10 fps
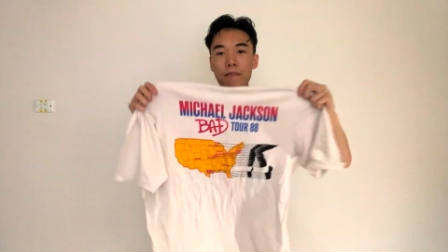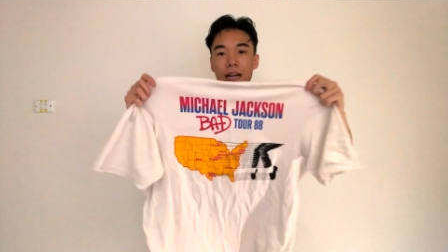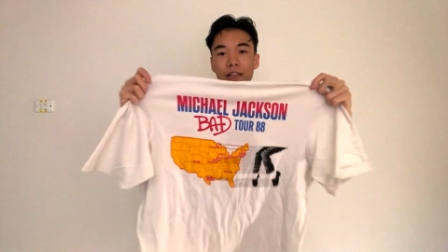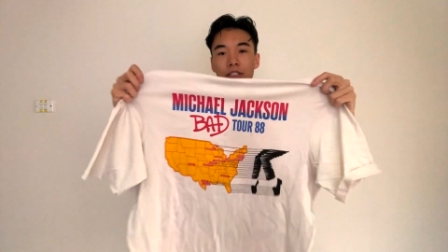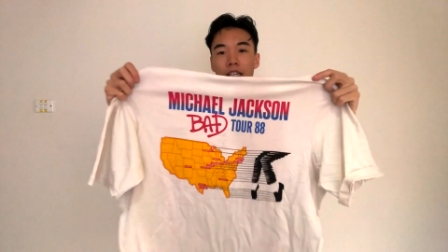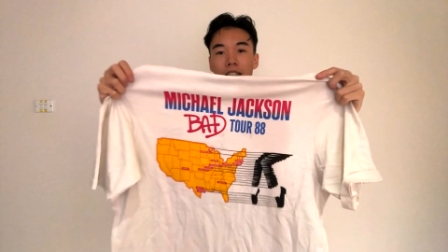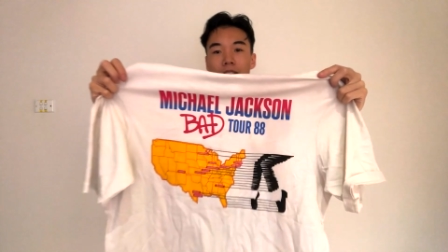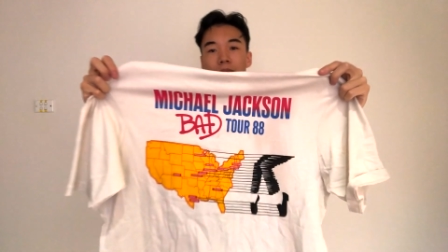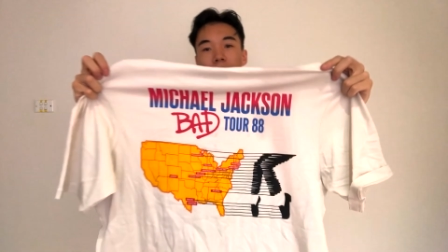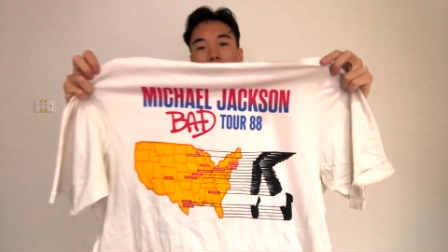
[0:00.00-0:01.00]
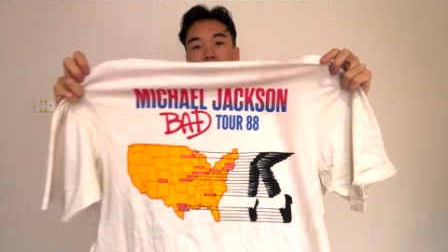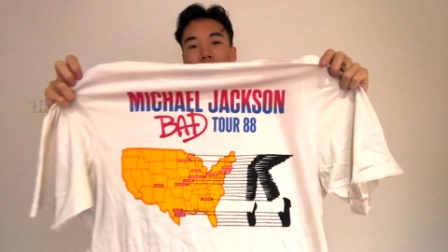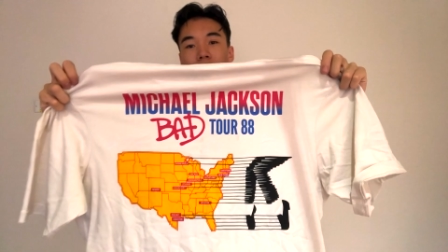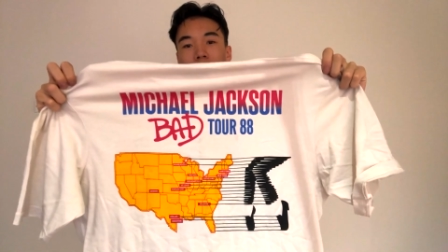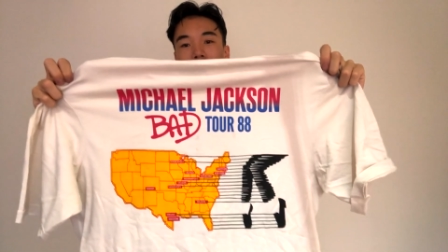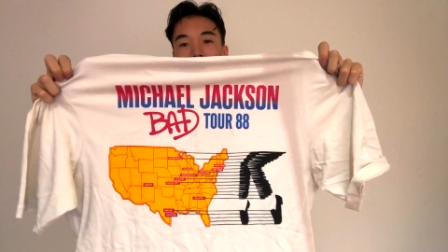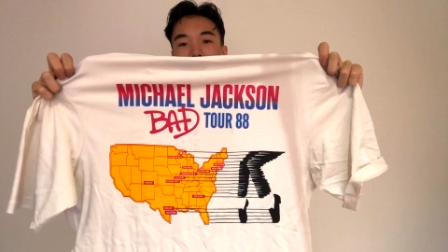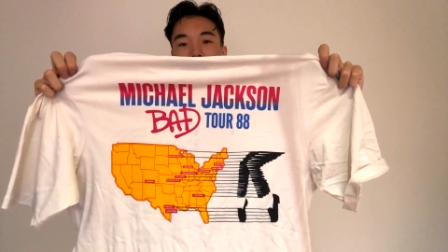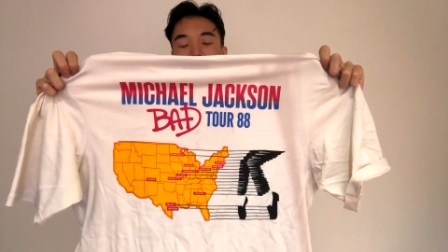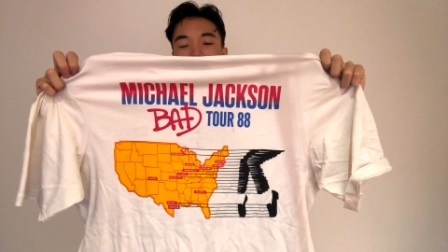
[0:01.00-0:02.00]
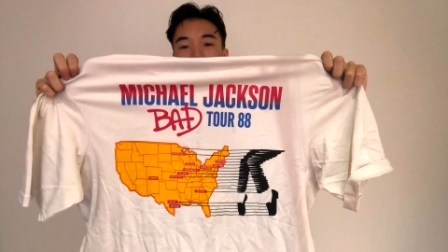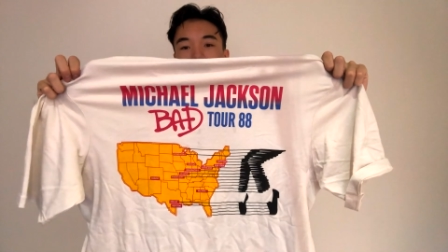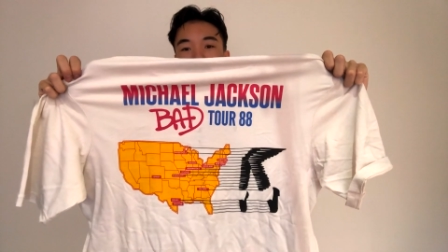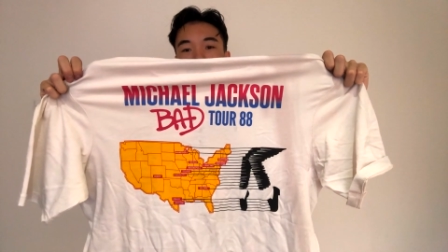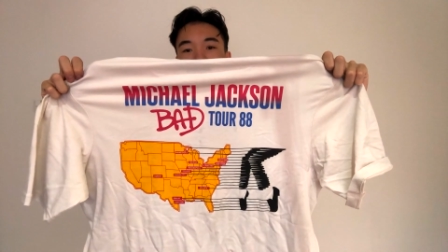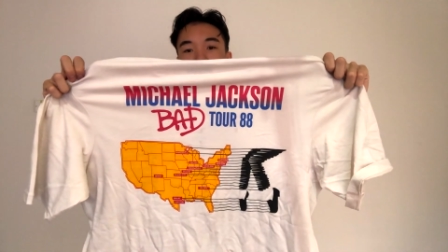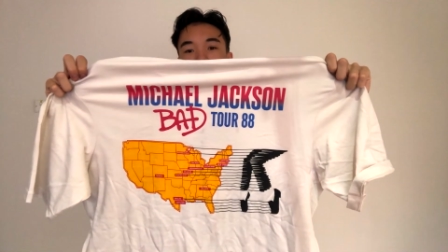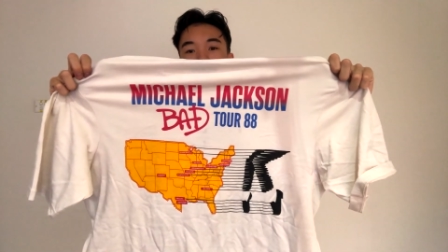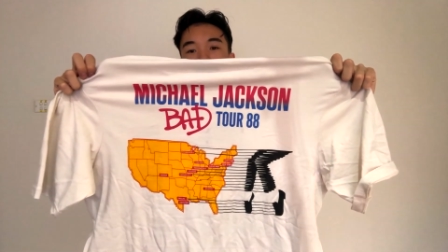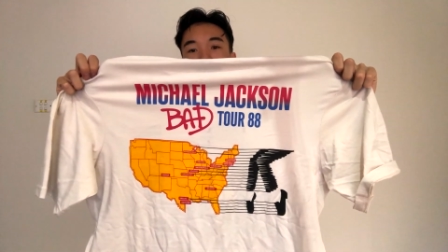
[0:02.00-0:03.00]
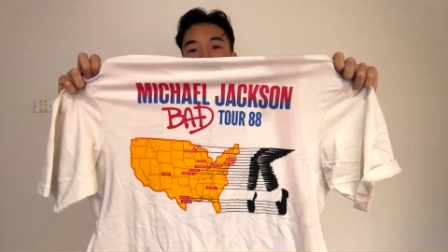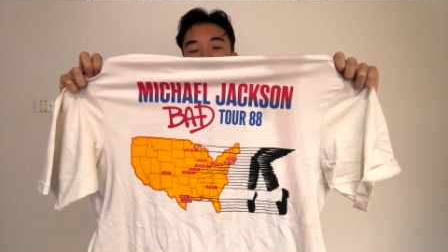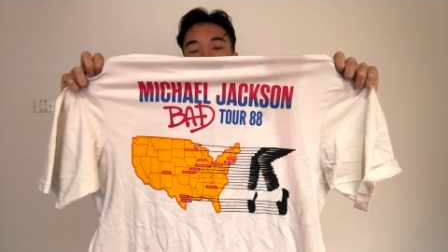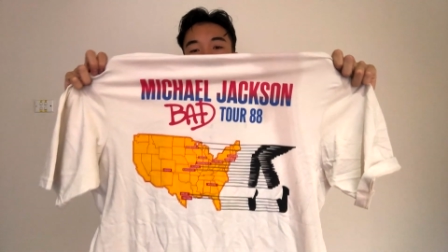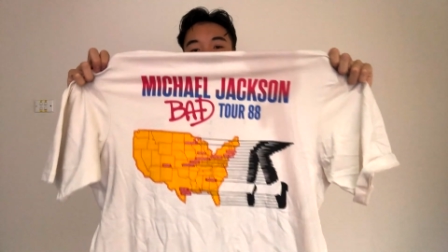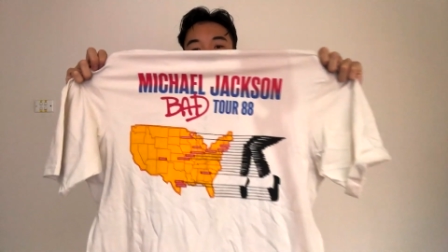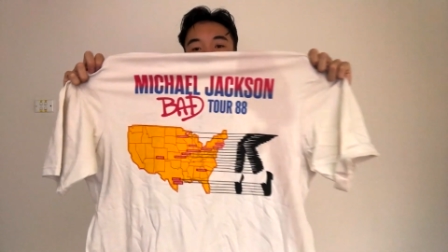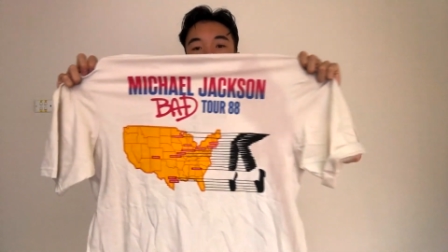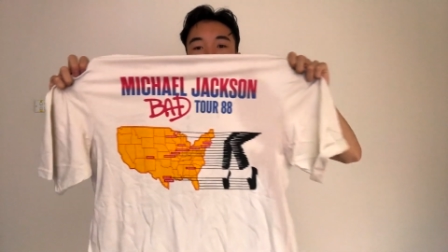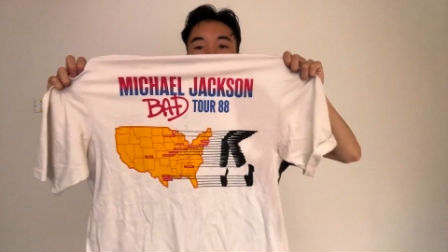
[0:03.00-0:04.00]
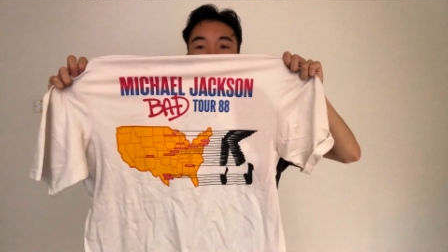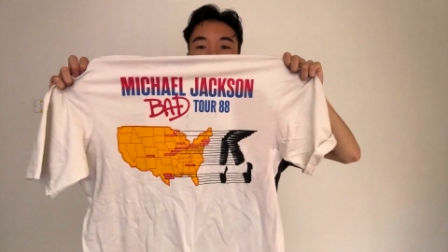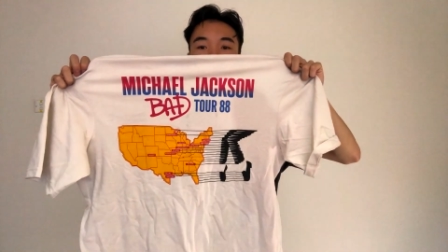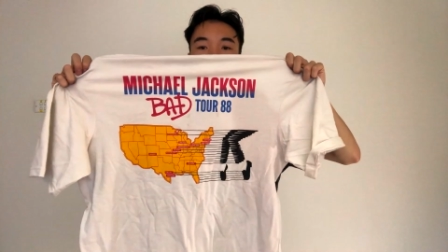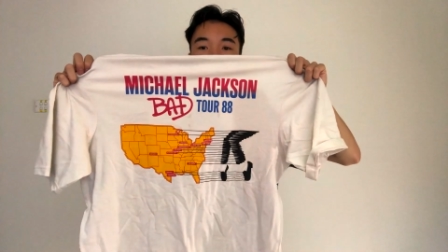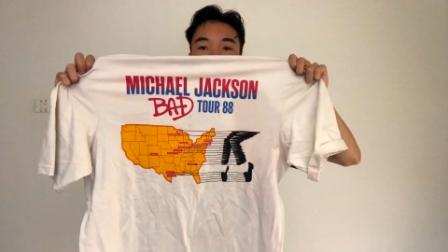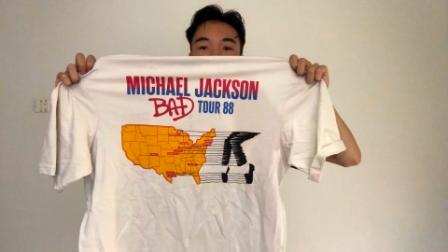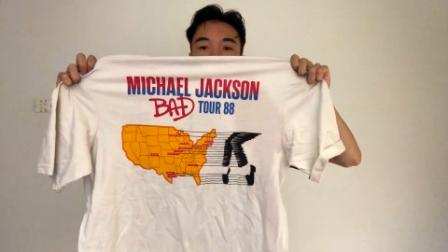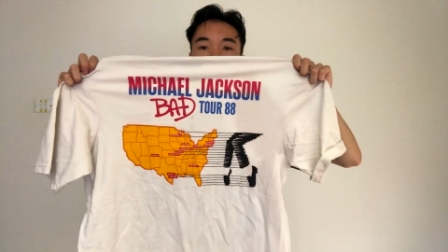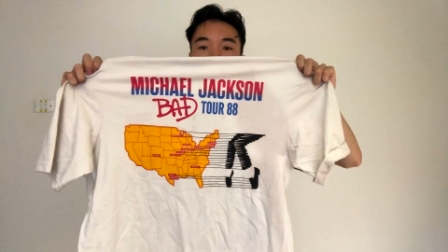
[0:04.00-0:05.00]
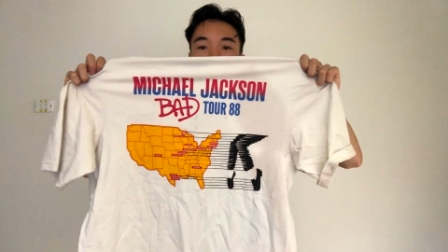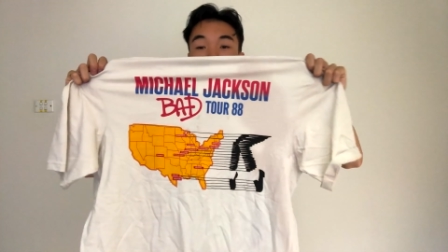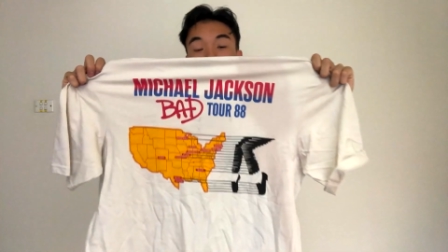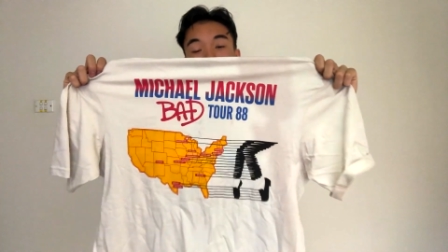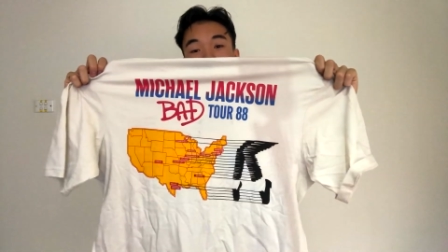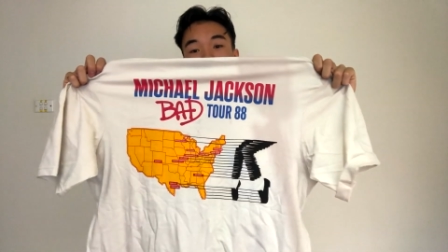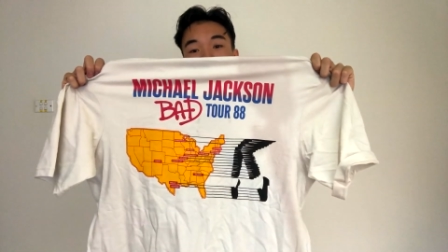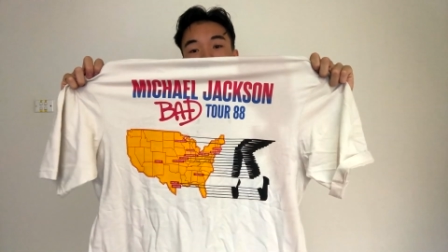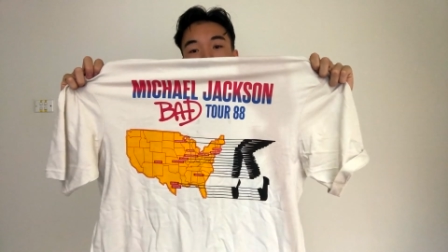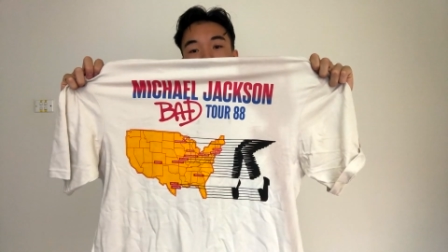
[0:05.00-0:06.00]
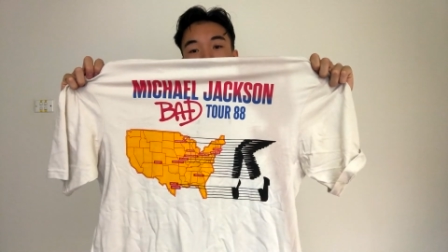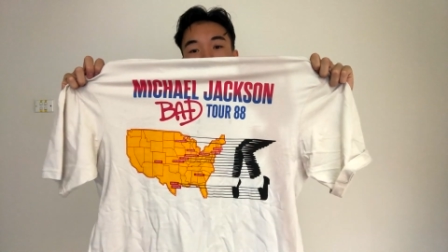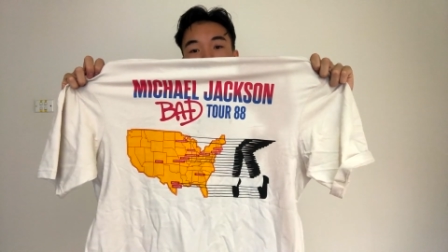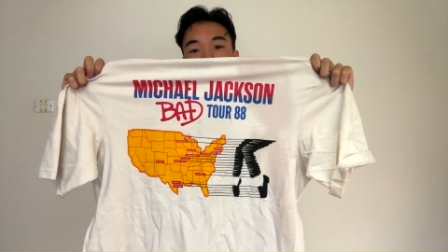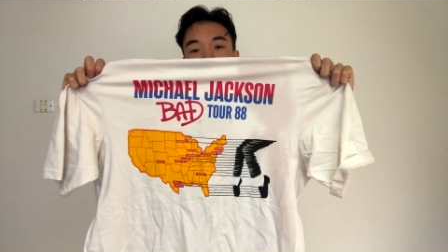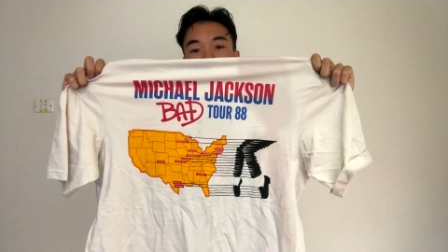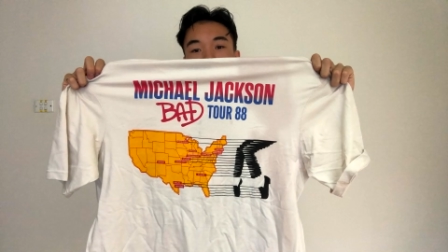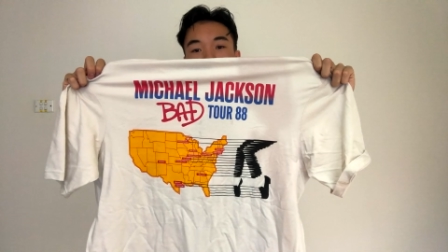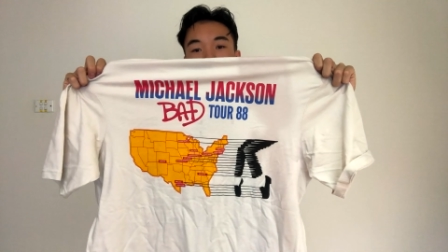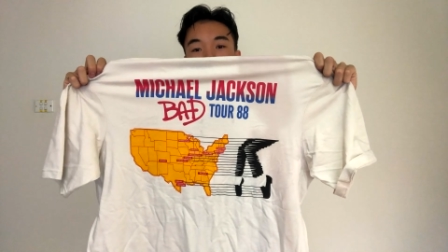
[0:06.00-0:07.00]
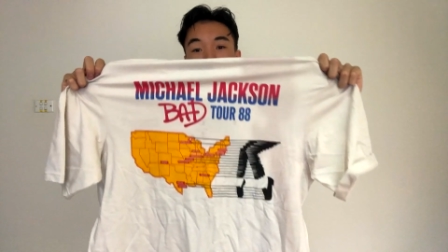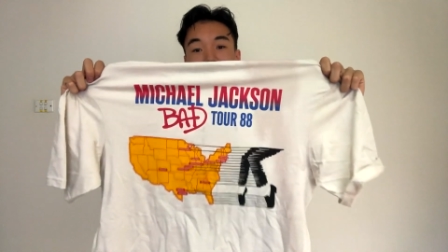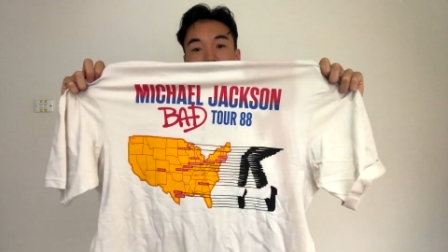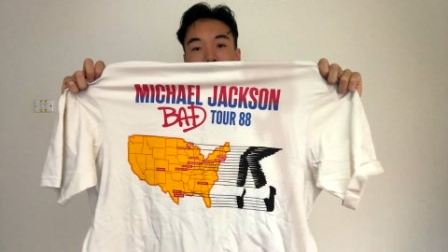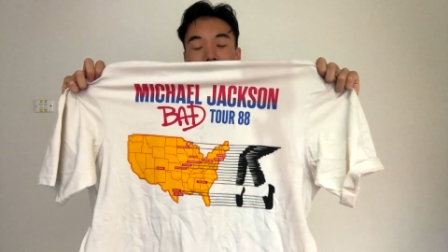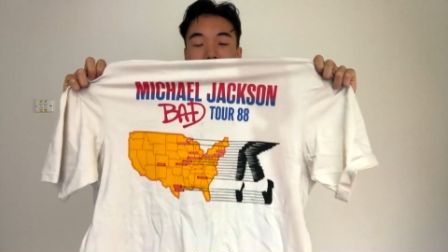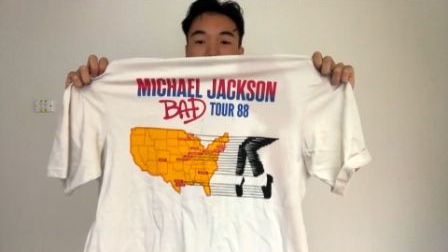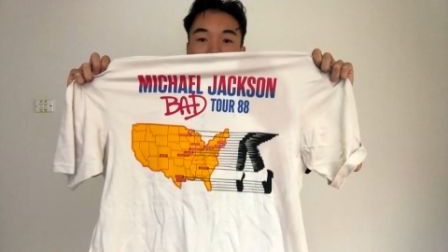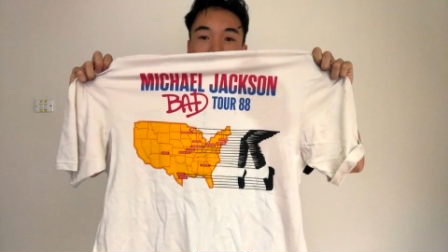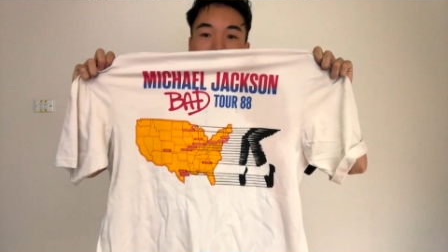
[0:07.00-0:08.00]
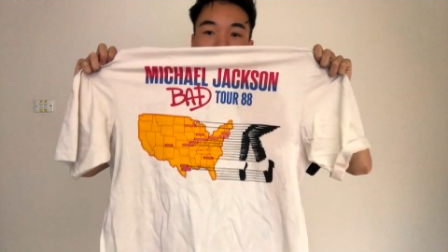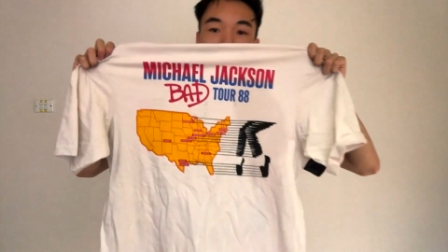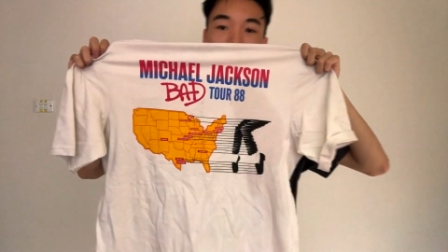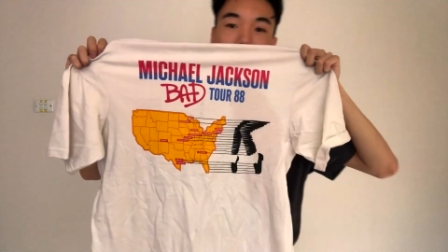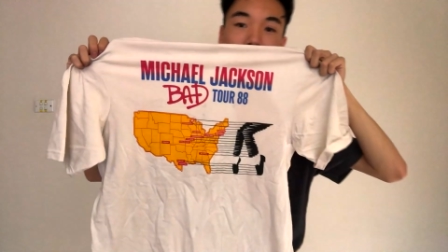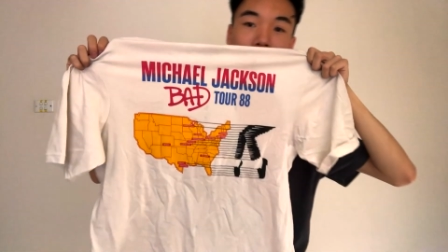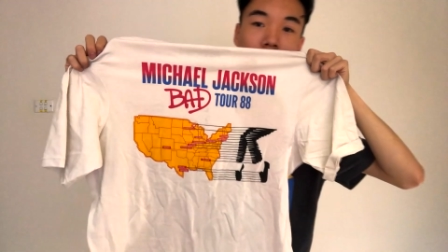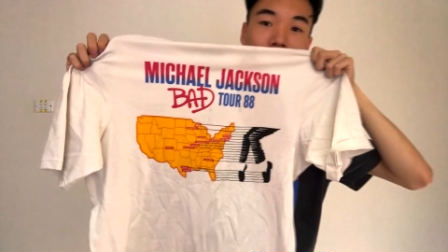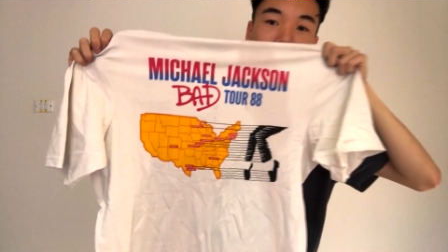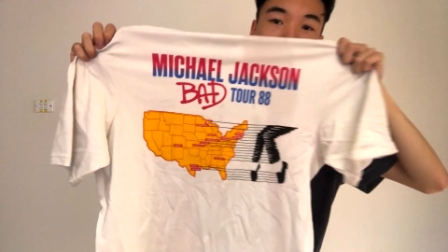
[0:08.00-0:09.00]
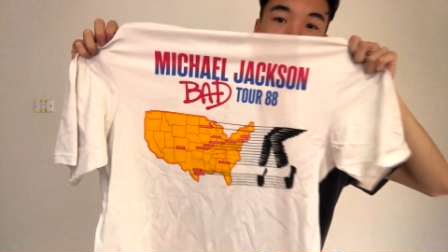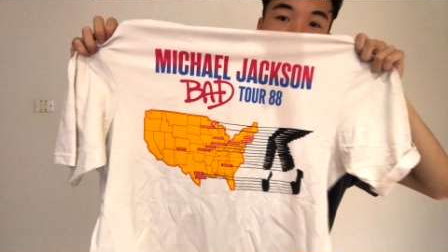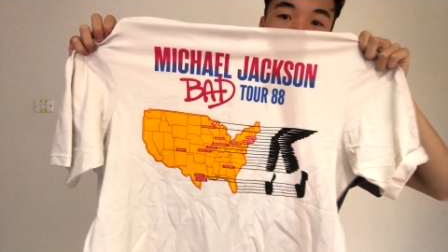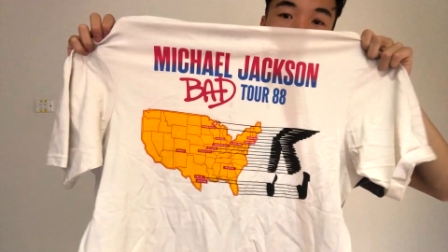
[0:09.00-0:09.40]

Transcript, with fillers: Michael Jackson Bad Tour eighty-eight and all the cities and states that he toured in. Especially, you got this little